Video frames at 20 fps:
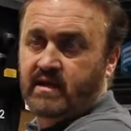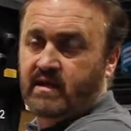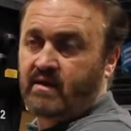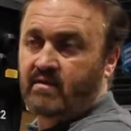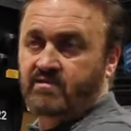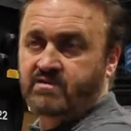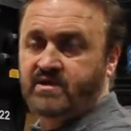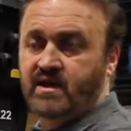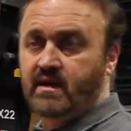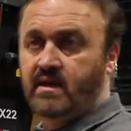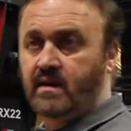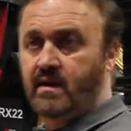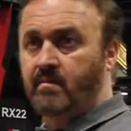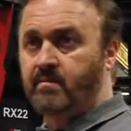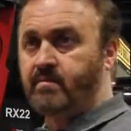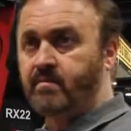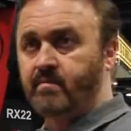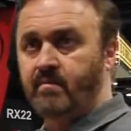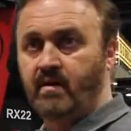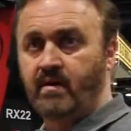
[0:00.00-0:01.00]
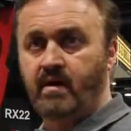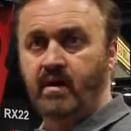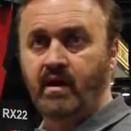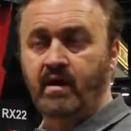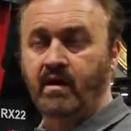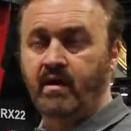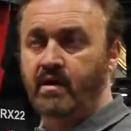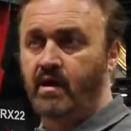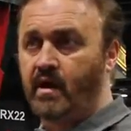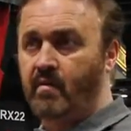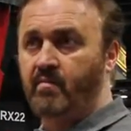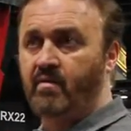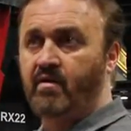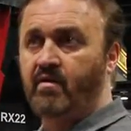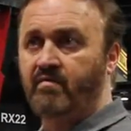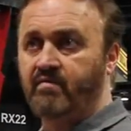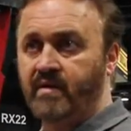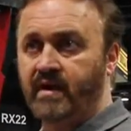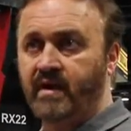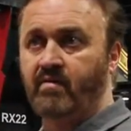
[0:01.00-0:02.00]
and are setting up a number
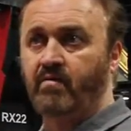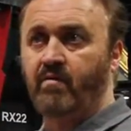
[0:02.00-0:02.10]
of big